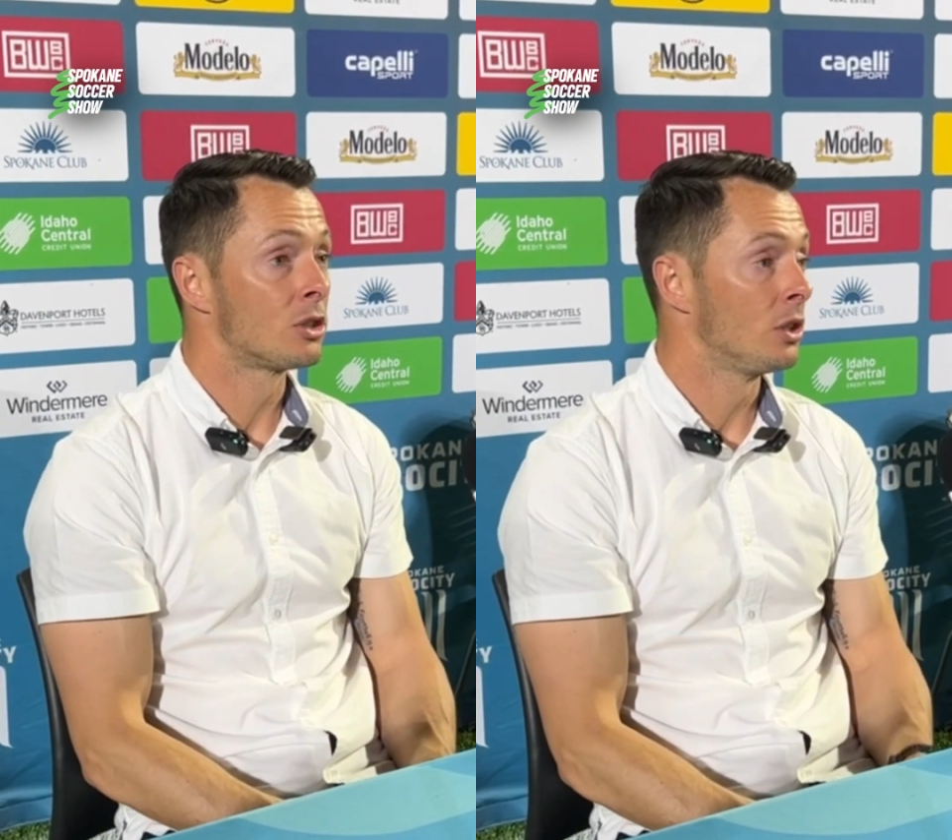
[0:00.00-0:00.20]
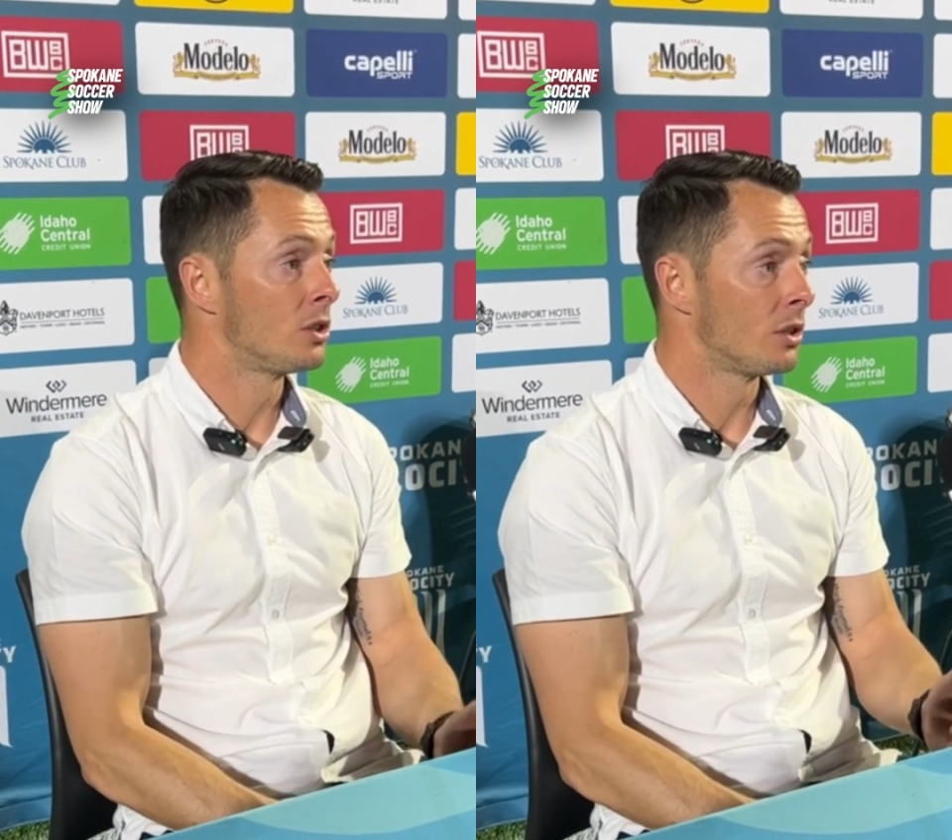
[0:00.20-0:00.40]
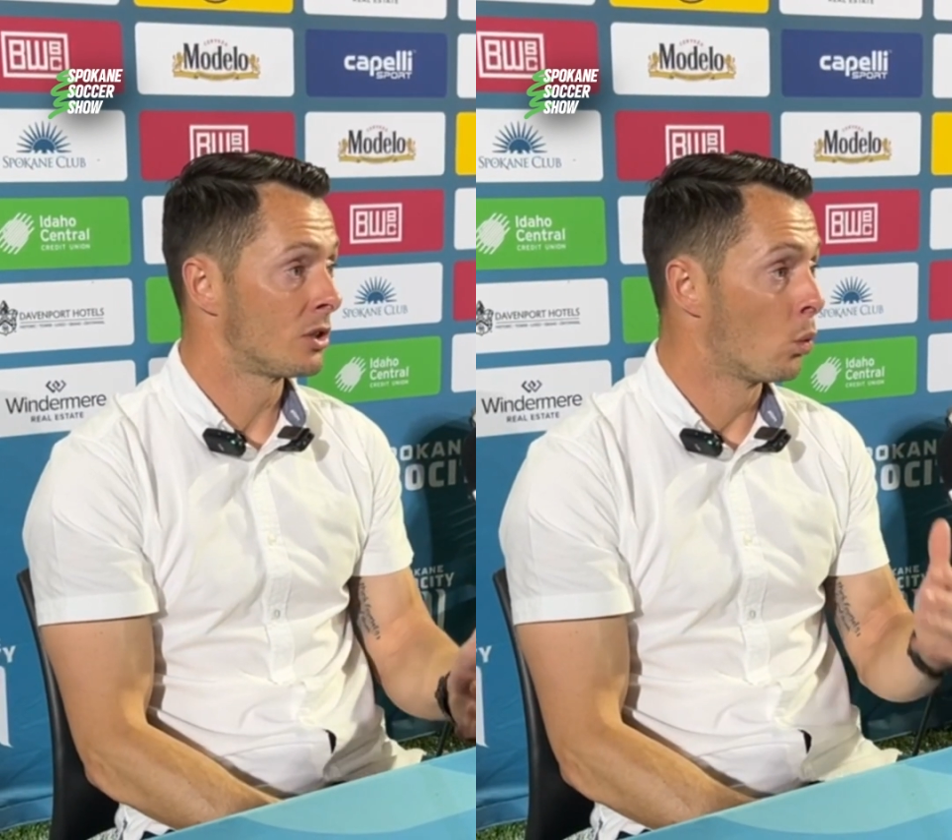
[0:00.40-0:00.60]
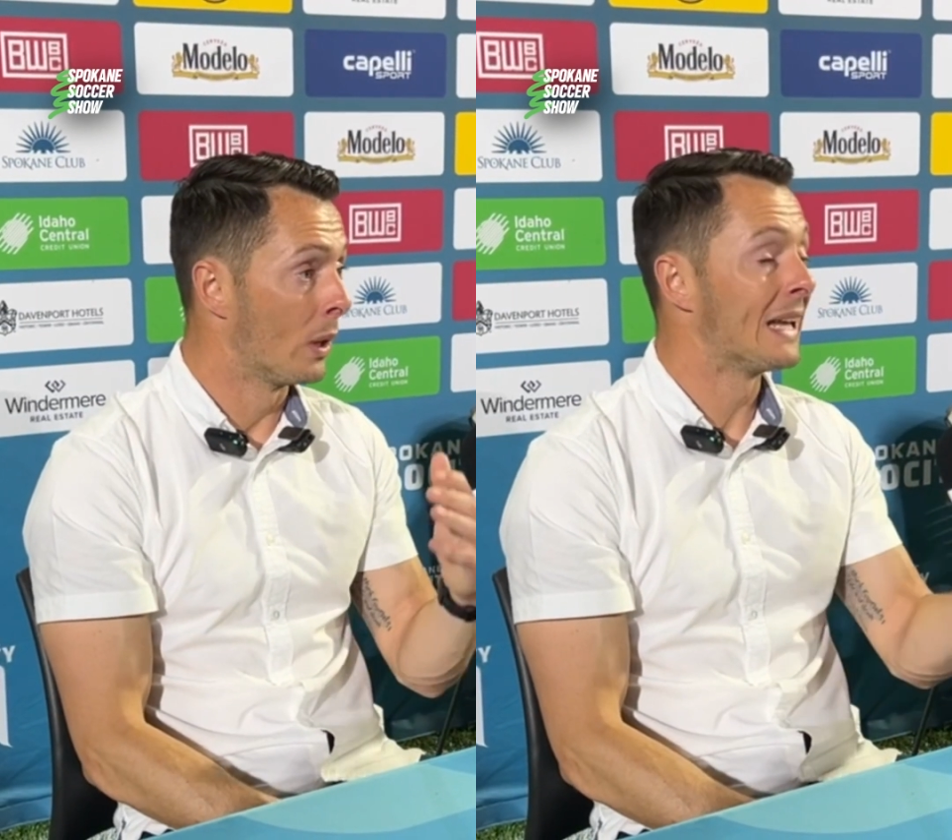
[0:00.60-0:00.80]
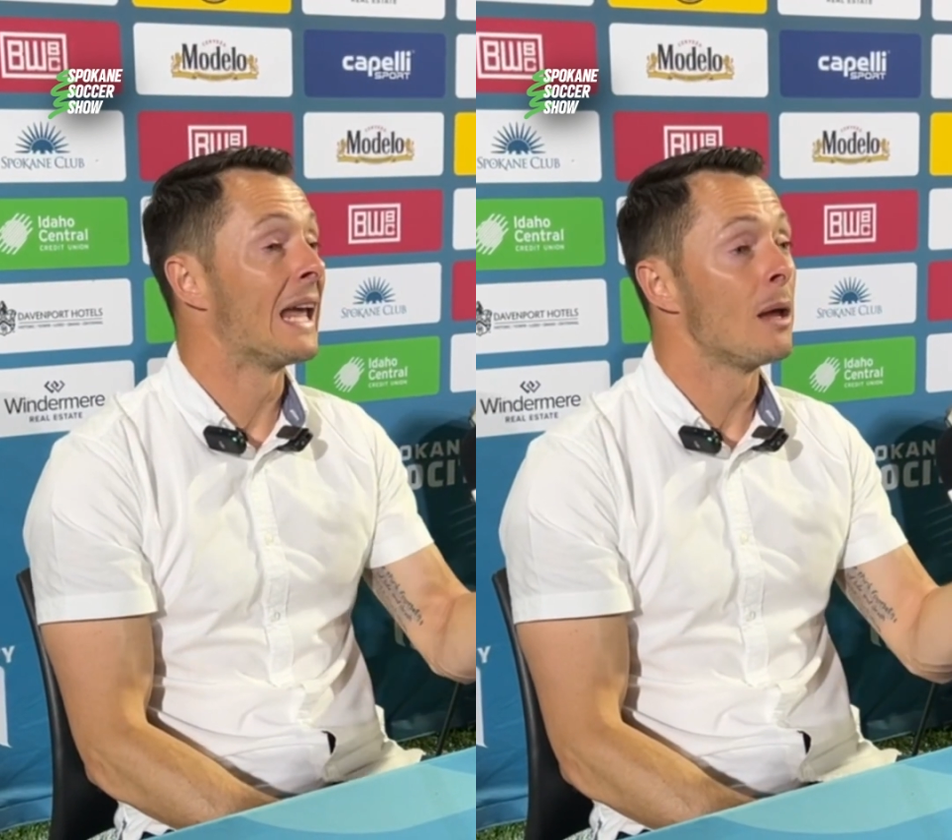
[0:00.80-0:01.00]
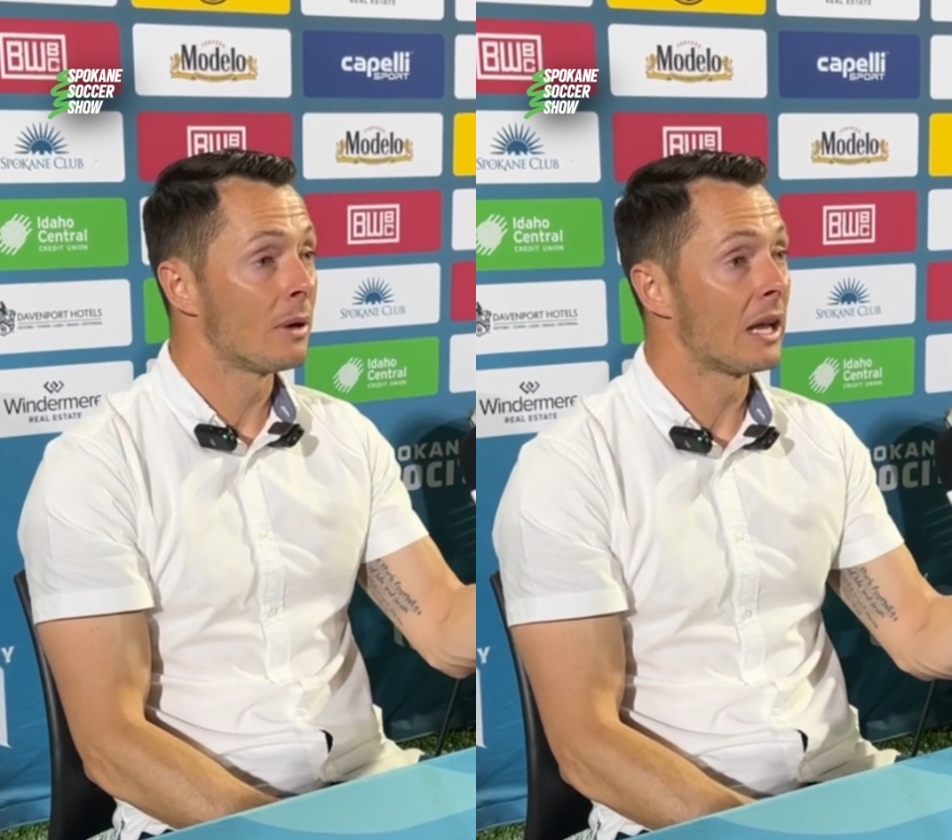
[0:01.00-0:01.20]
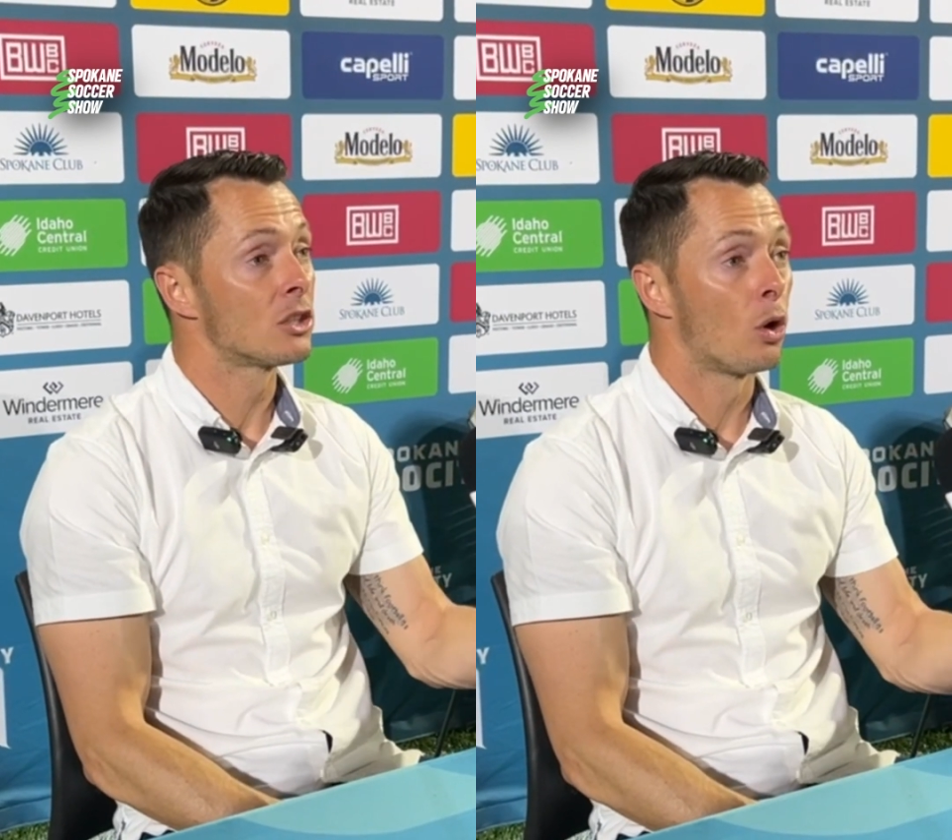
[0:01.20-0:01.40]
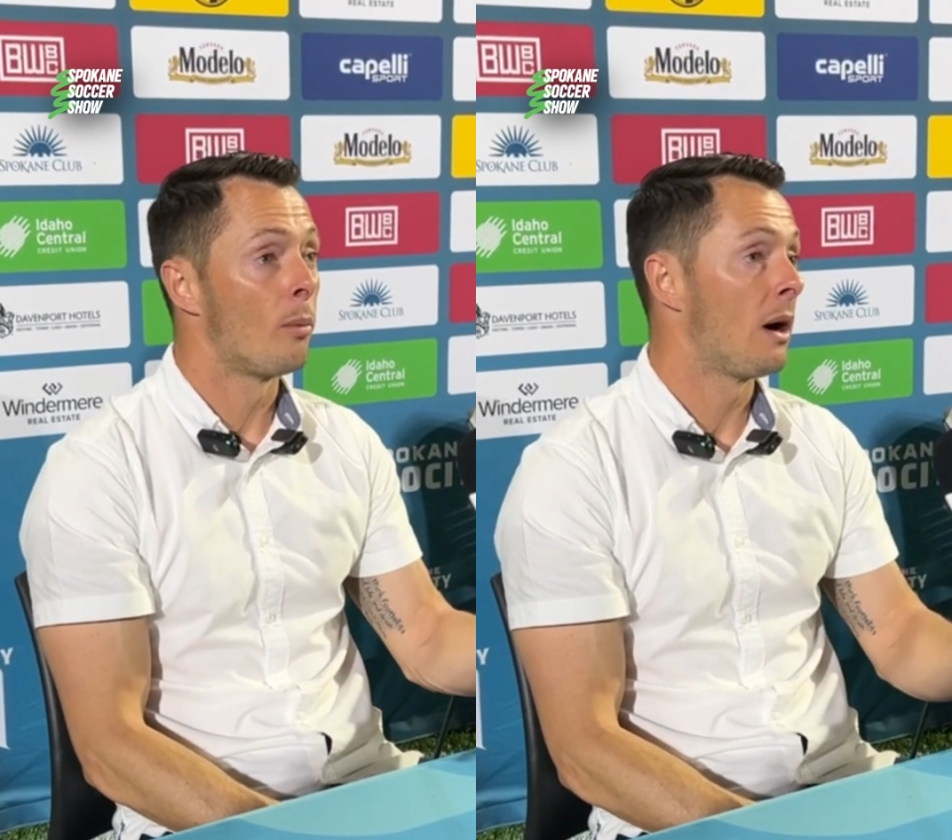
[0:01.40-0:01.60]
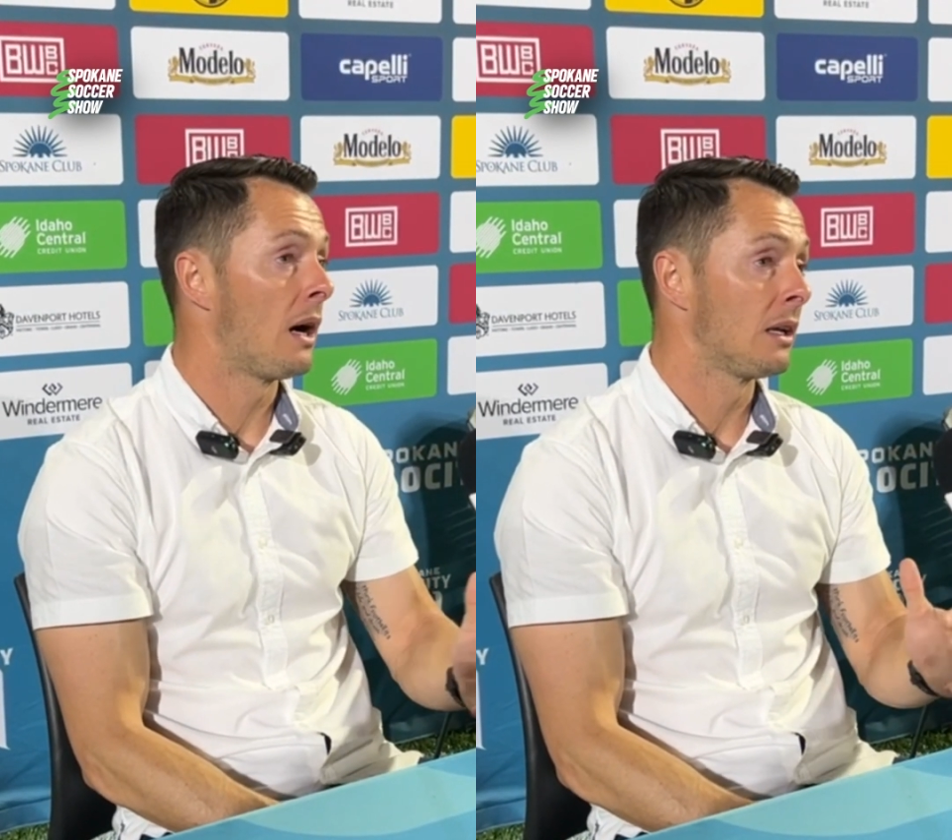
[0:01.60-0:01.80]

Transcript: To win a game against Omaha,